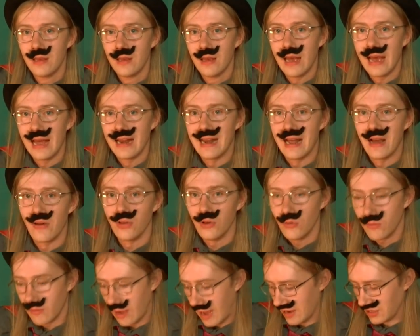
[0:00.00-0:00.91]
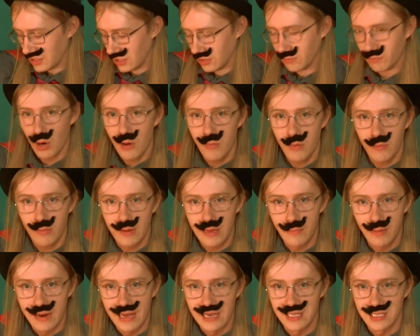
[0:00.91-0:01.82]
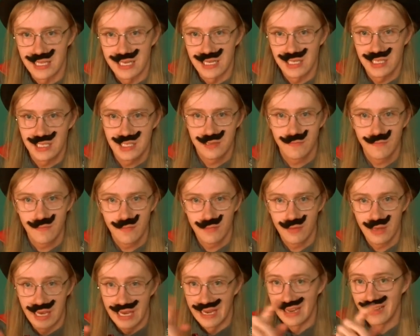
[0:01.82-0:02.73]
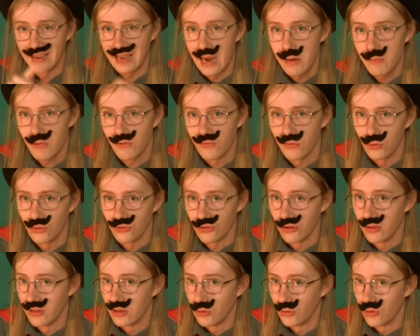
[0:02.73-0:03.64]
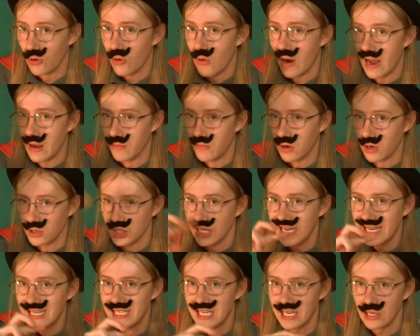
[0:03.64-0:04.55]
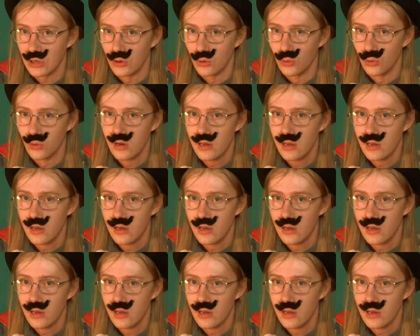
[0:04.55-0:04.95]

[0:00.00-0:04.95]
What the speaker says: And now I should probably place this in camera view so that you know I am not cheating you.